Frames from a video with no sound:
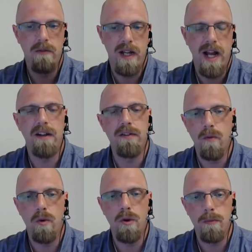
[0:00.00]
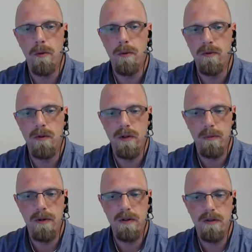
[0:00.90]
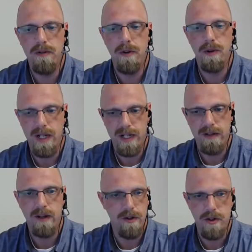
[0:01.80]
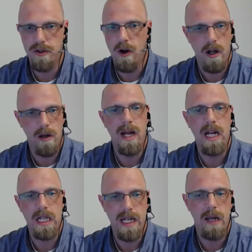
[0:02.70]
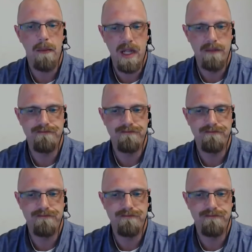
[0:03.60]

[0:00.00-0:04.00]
they ask for your mobile phone number so they can just automatically enable it.